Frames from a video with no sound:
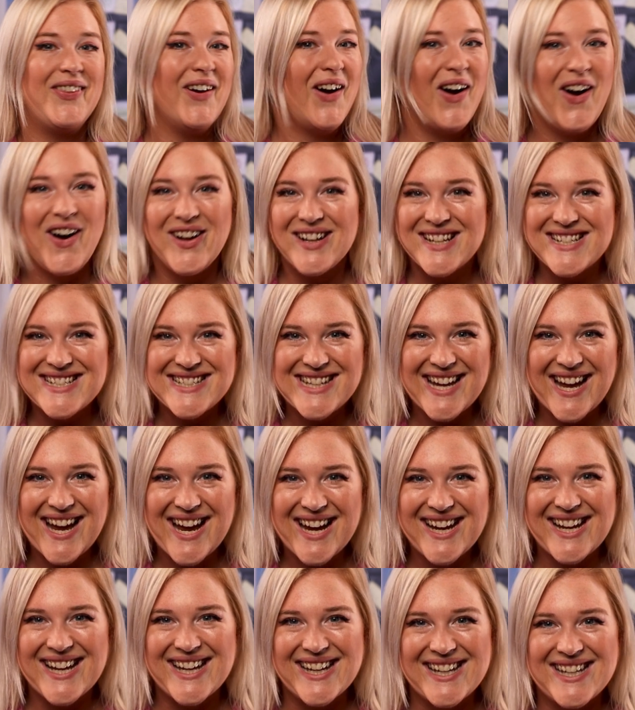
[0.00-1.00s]
The
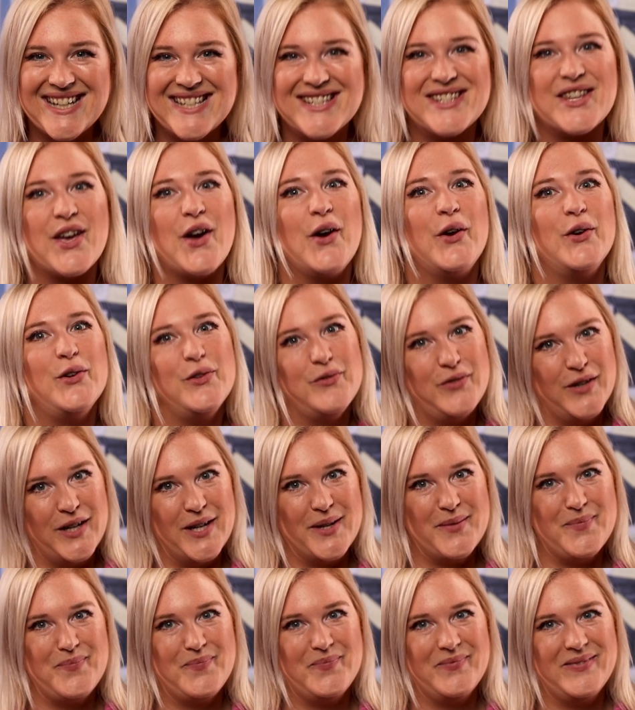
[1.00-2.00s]
holiday is
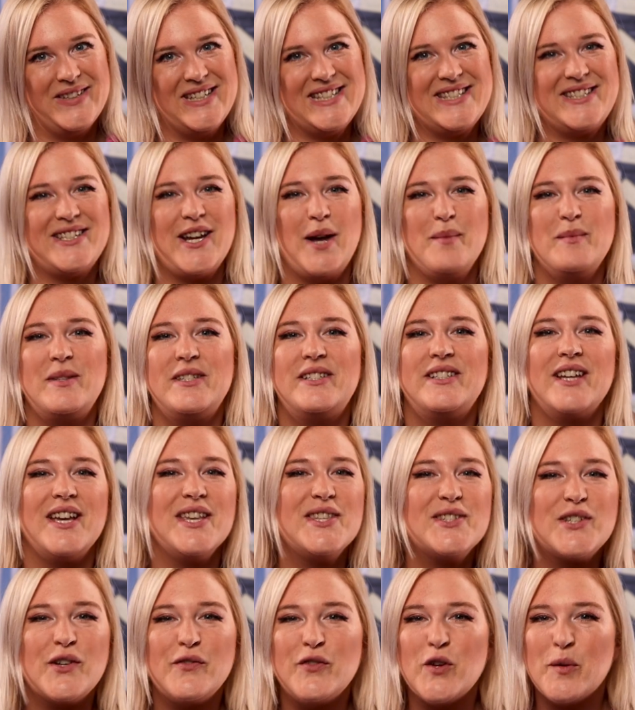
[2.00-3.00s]
over. It's time to
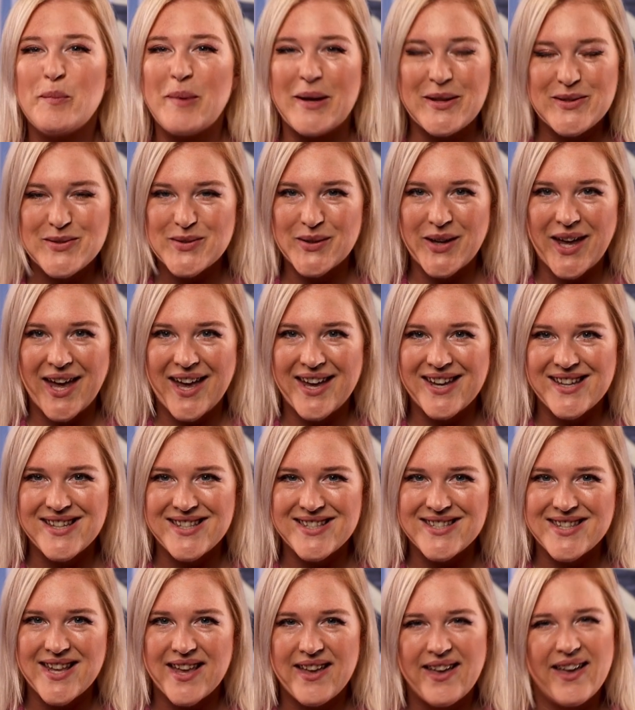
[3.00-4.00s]
dust off your pencil
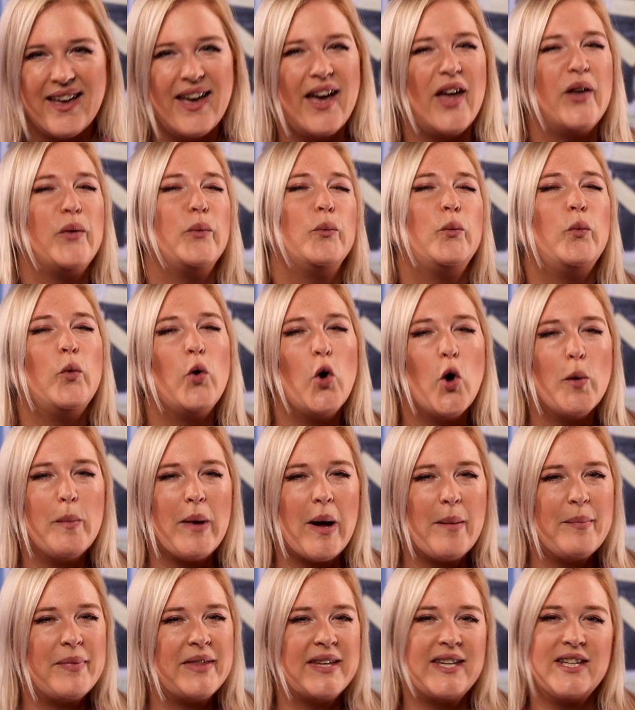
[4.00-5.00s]
case and warm
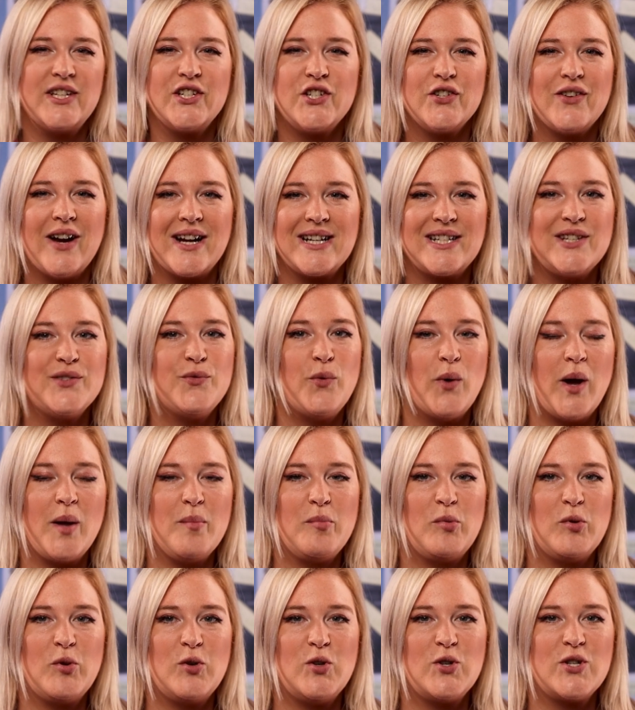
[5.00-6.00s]
up the interactive
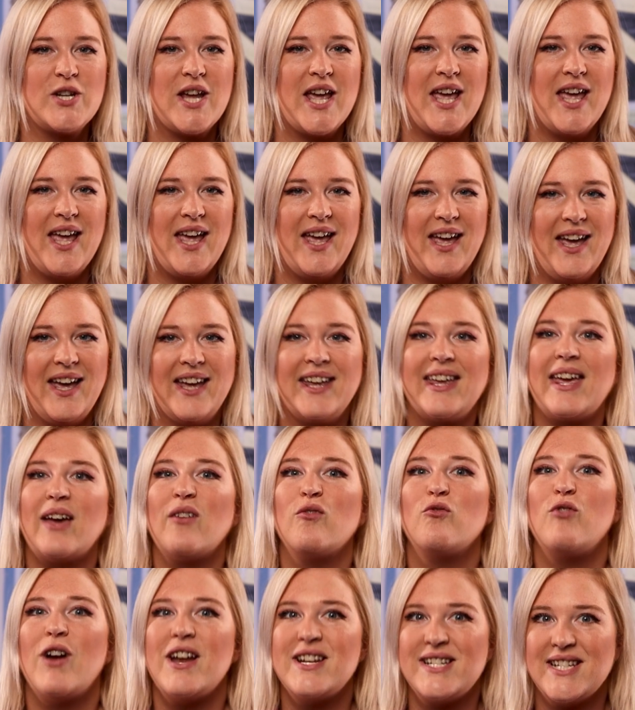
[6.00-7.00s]
whiteboard and
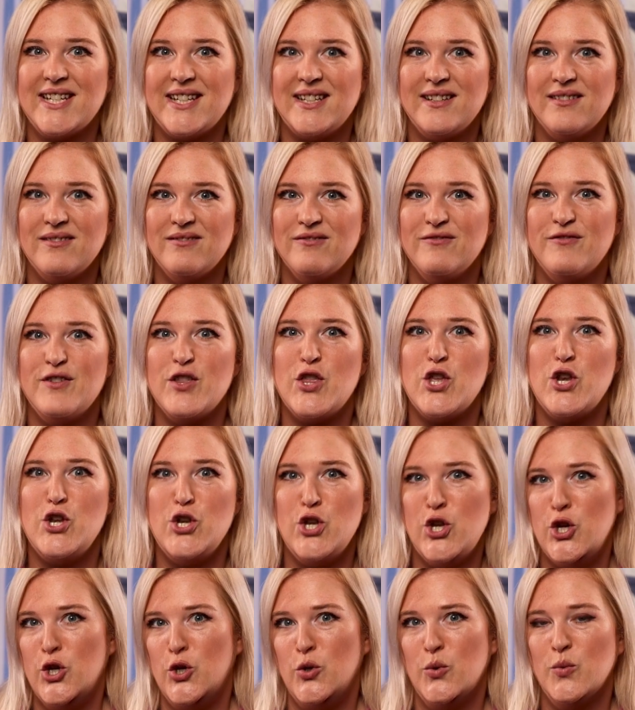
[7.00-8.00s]
get ready for the
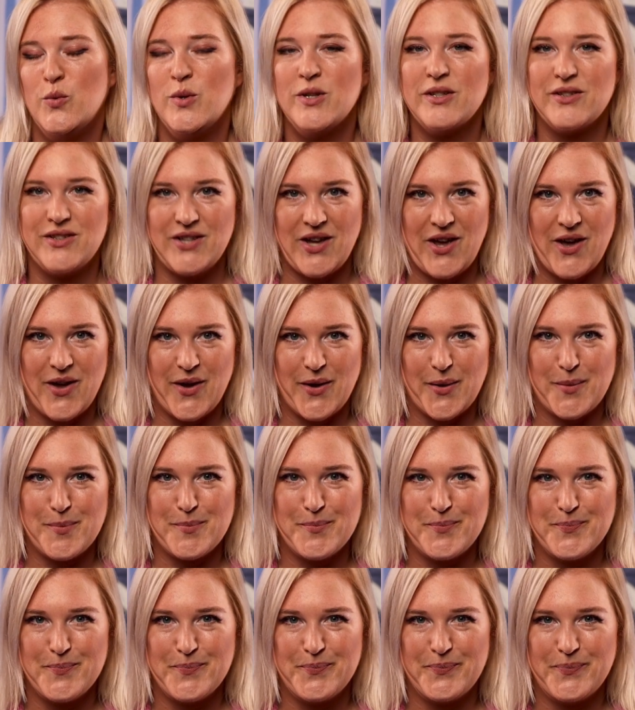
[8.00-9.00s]
new
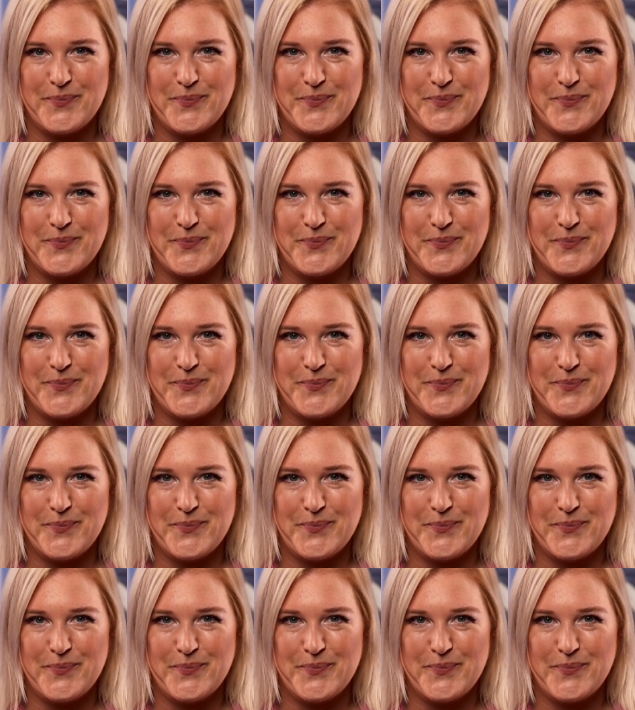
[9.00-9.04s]
term.